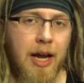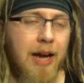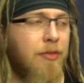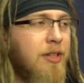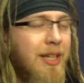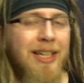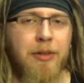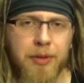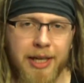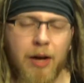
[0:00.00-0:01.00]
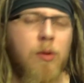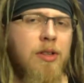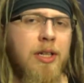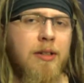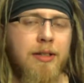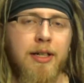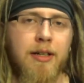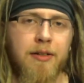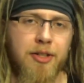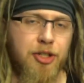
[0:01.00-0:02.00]
everything that you get with it,
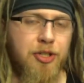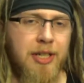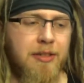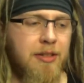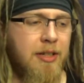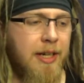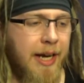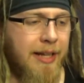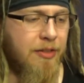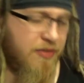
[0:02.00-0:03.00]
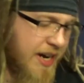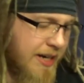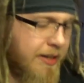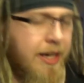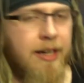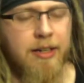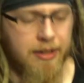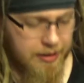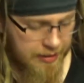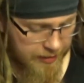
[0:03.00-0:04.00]
the sheets and the fact that
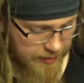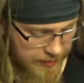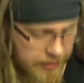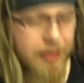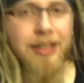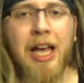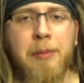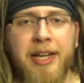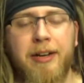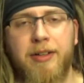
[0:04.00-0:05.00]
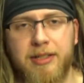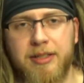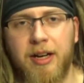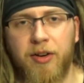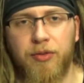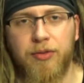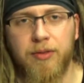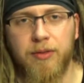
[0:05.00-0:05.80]
the laminator itself